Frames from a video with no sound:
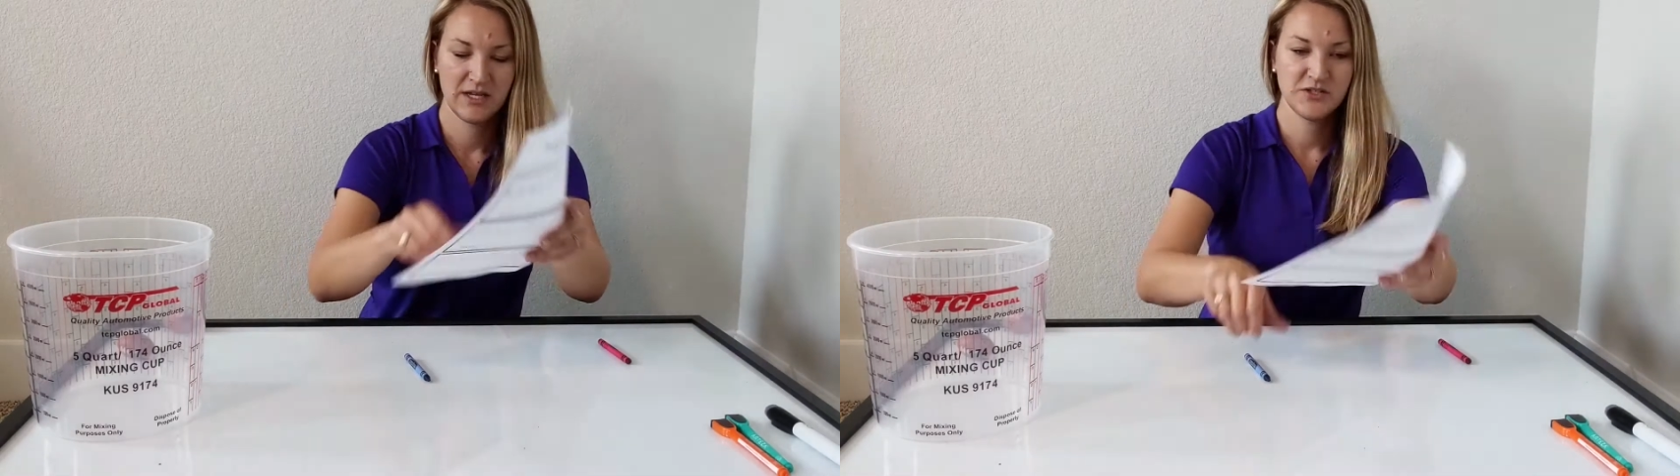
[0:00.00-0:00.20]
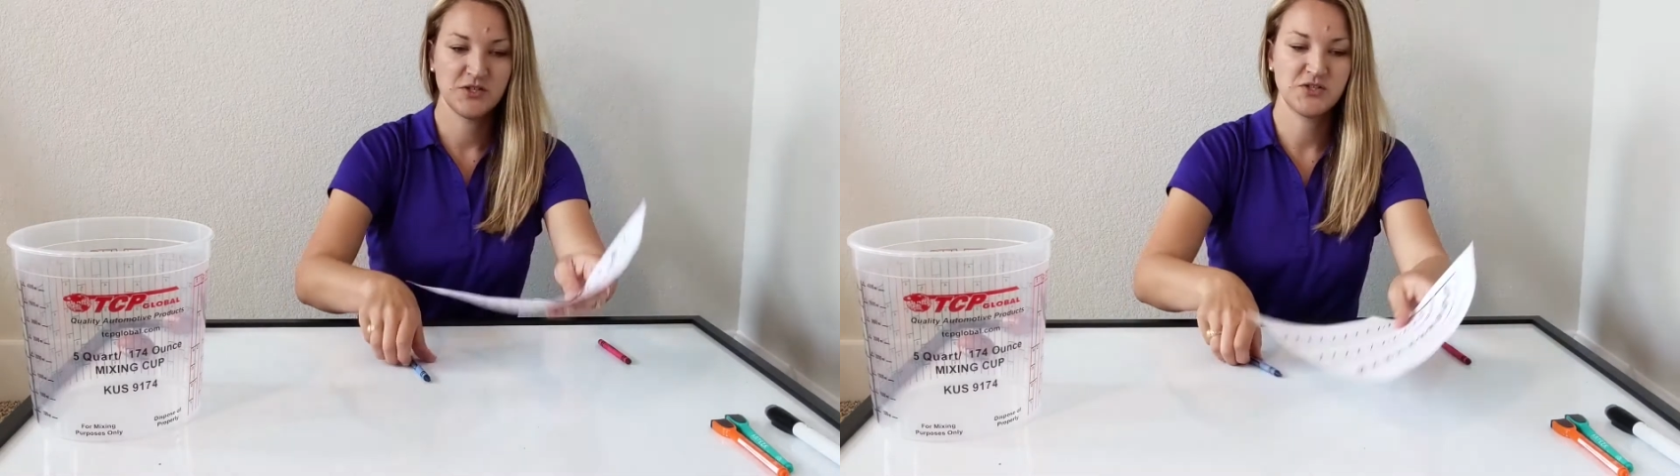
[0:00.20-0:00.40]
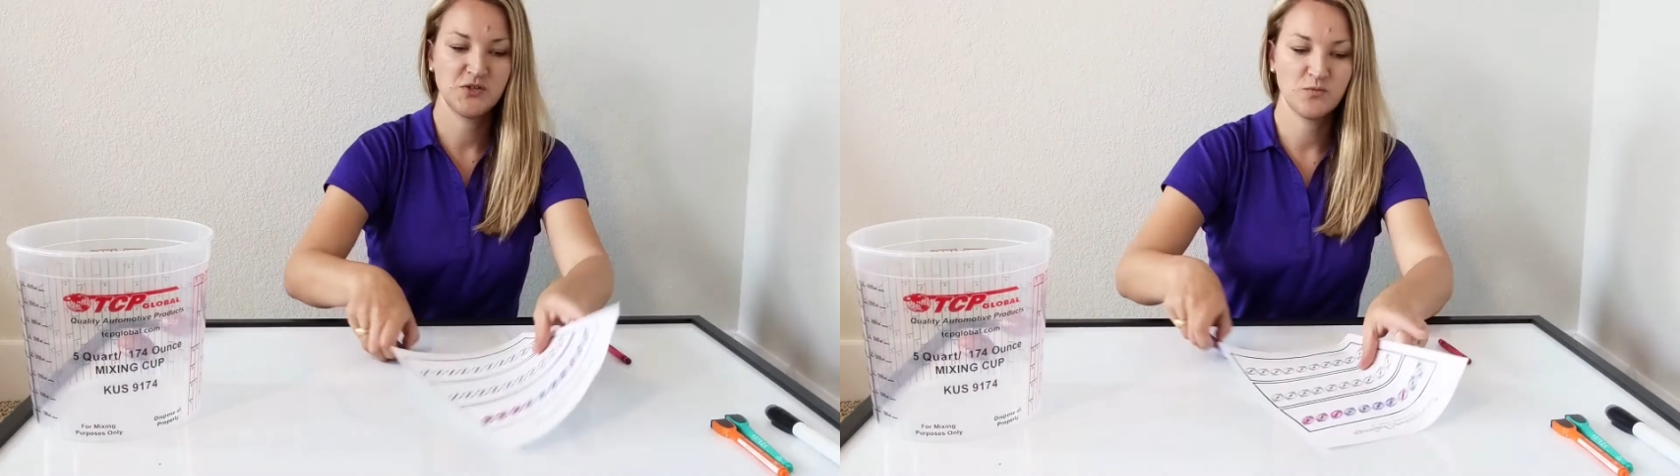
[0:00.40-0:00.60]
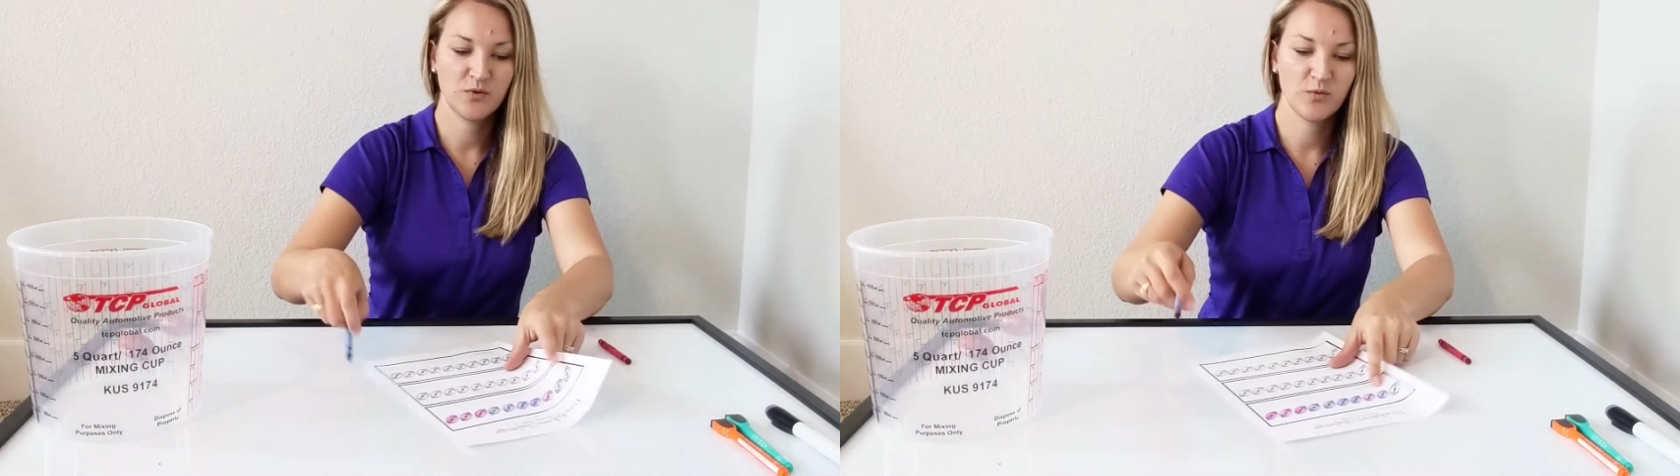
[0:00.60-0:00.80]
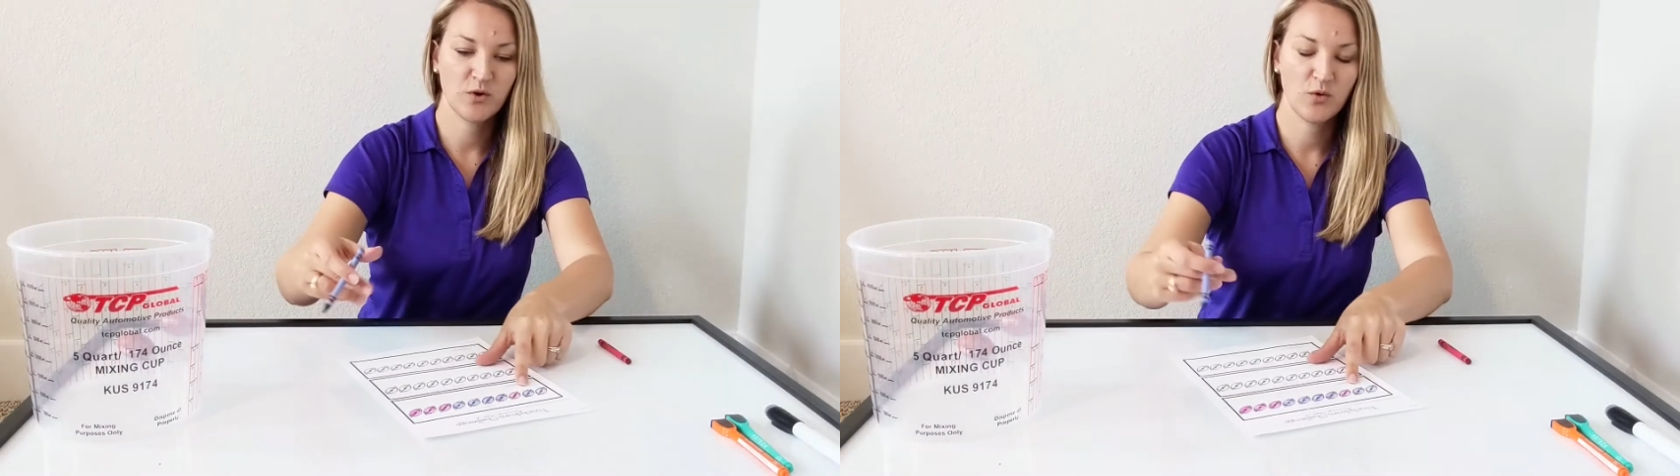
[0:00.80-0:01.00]
So the student
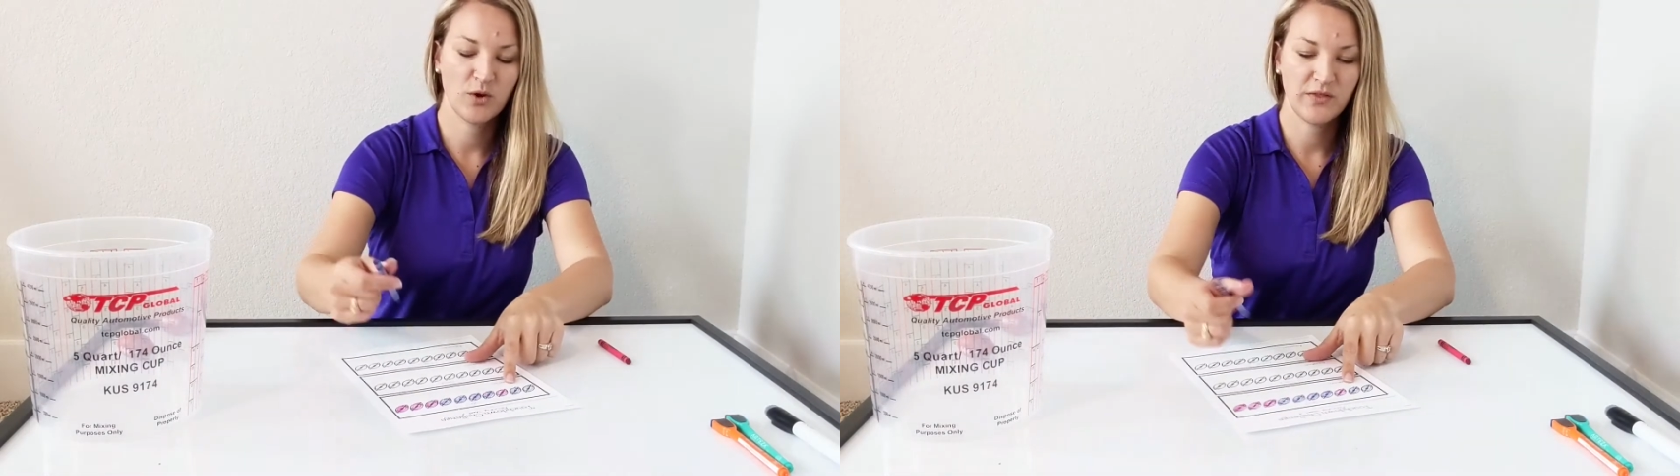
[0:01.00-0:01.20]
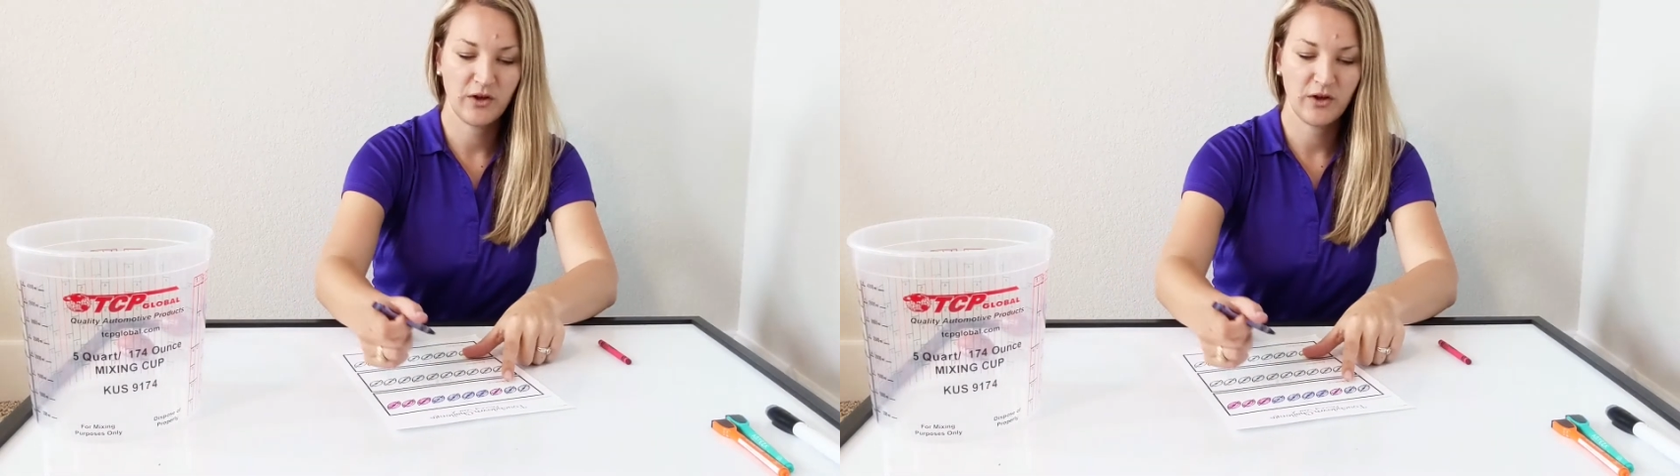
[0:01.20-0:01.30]
would record